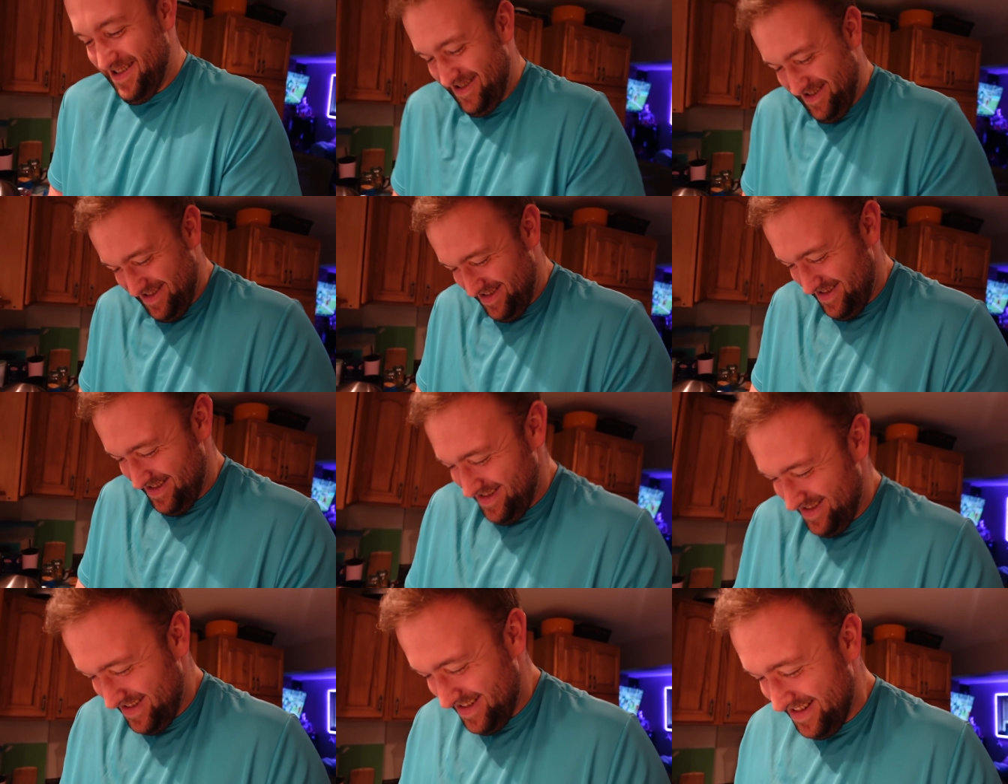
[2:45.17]
After I
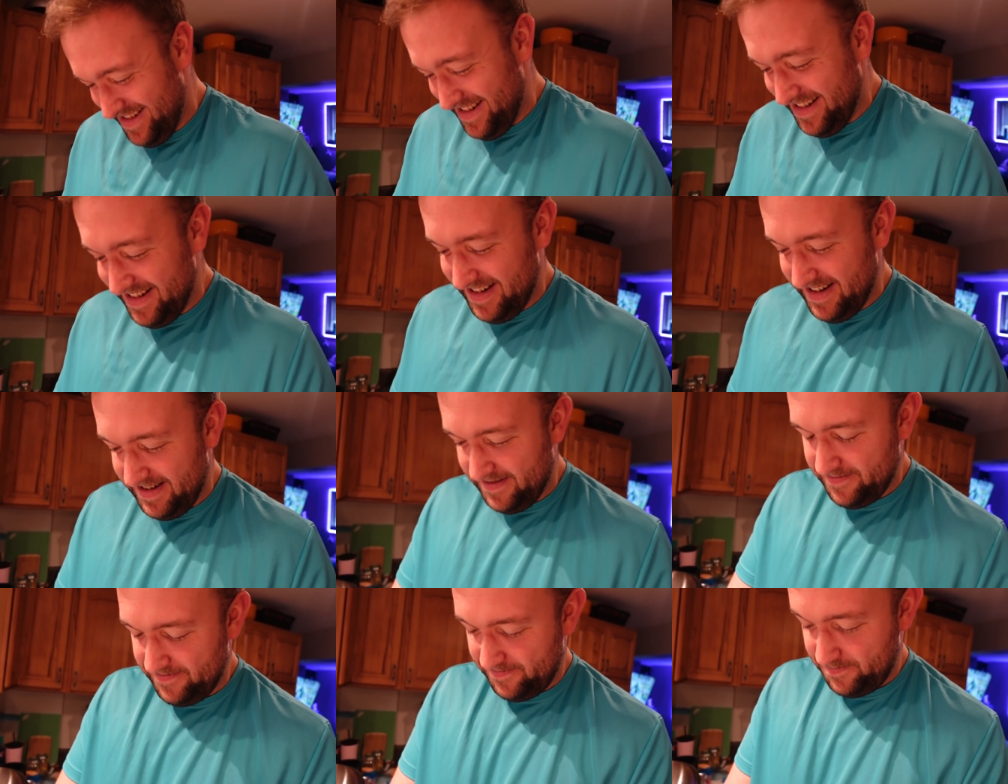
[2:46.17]
told him how many
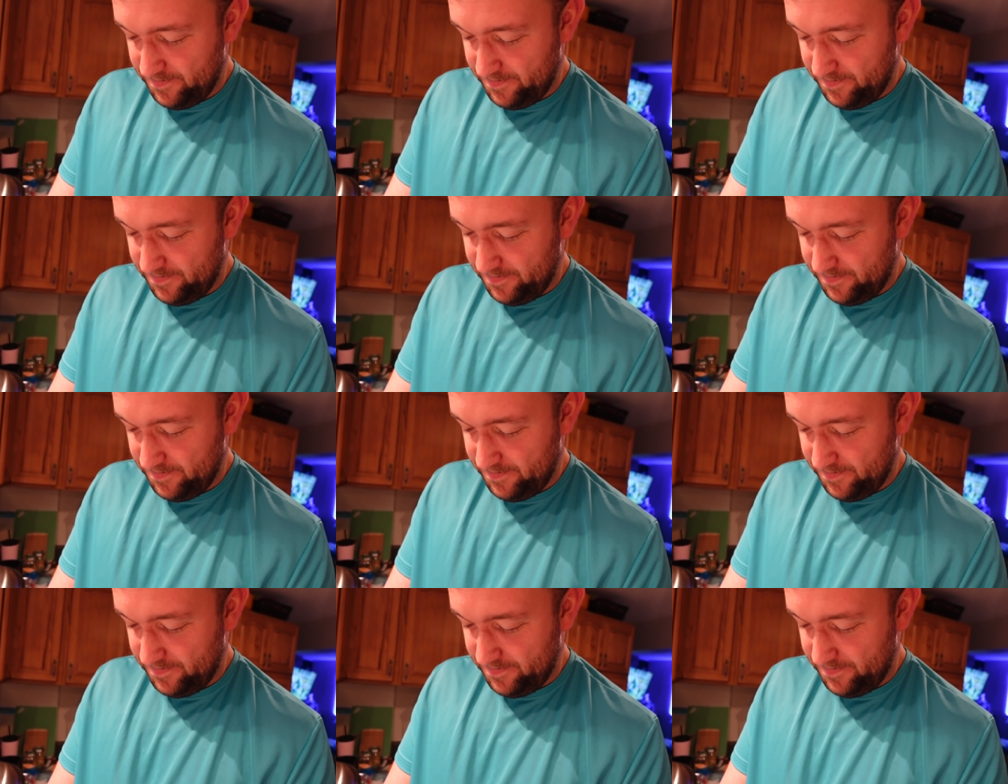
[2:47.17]
times